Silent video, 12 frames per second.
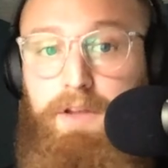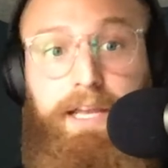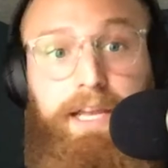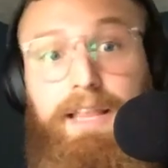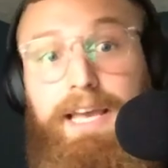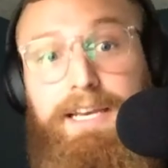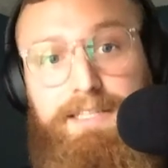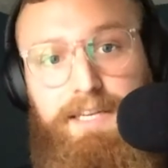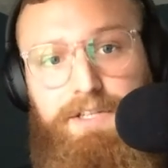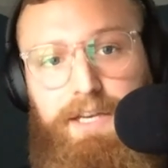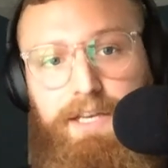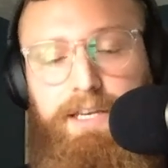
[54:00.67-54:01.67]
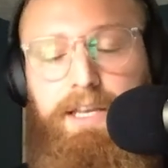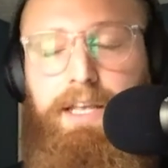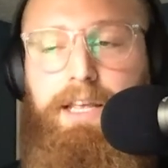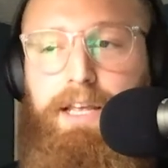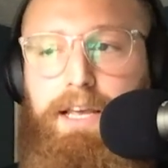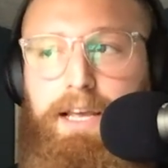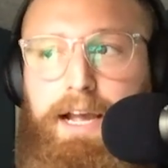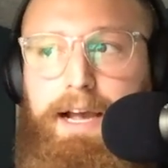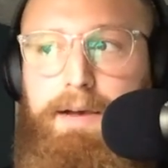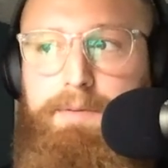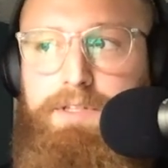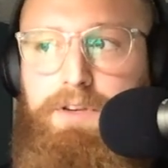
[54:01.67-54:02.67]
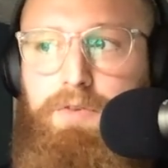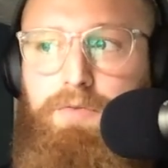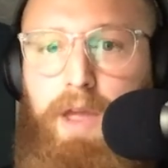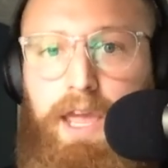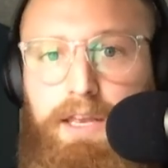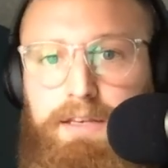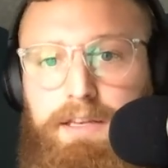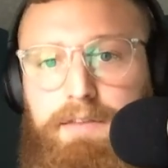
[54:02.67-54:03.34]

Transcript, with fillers: on like a leg extension, this is a great,